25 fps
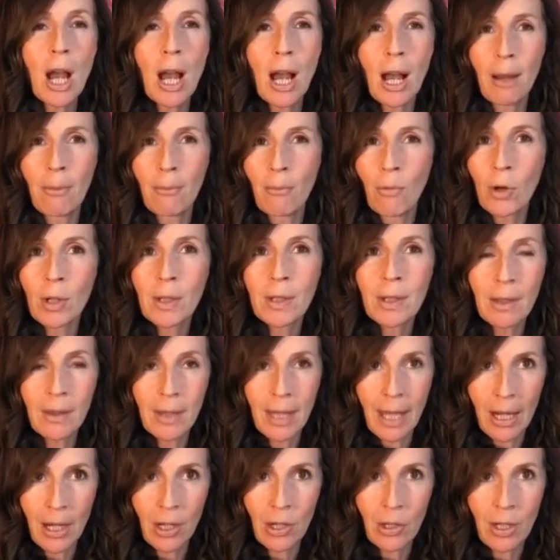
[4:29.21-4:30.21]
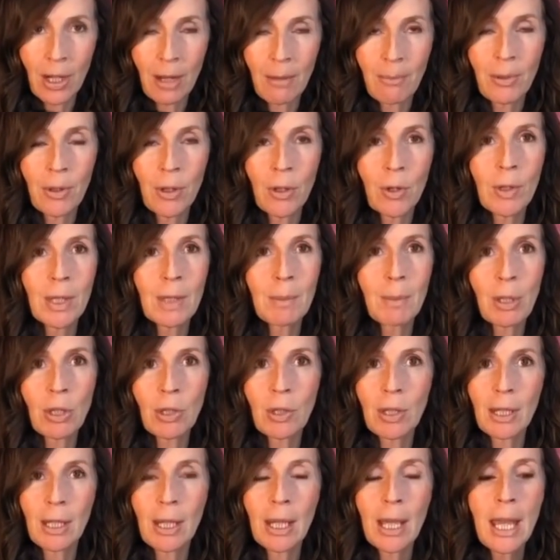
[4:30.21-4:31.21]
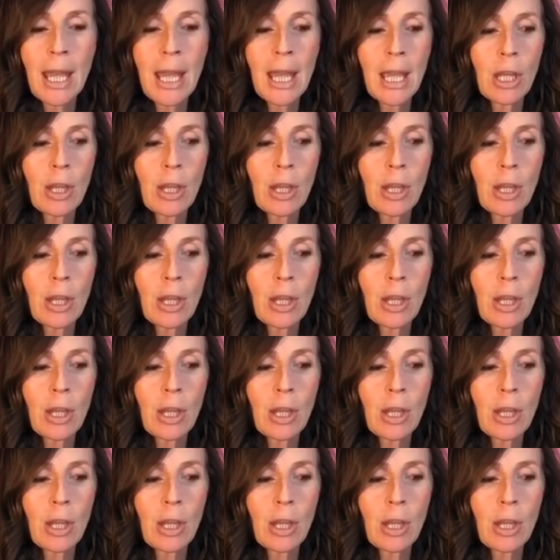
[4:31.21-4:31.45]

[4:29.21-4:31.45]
more synthetic shampoo, especially